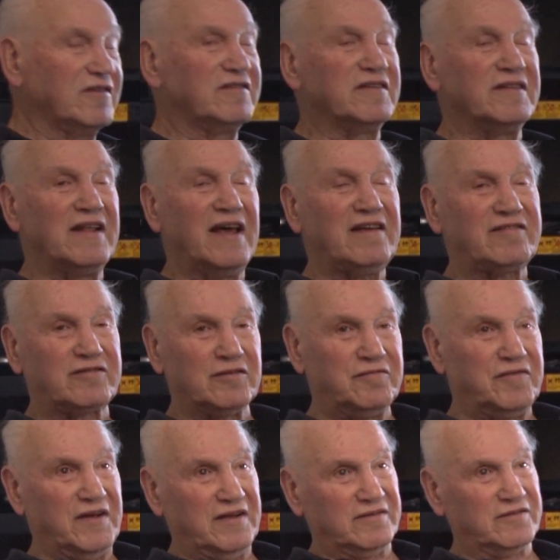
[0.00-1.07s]
is the next
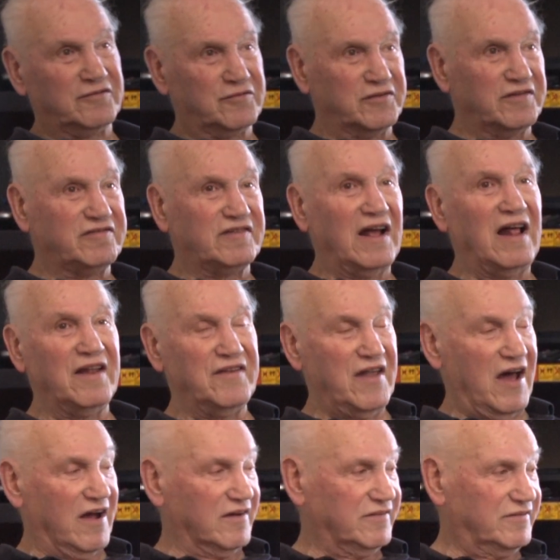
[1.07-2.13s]
event,
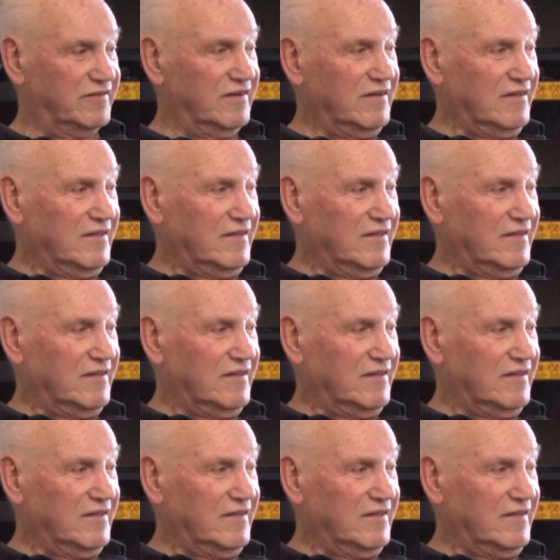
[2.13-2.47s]
Kristallnacht.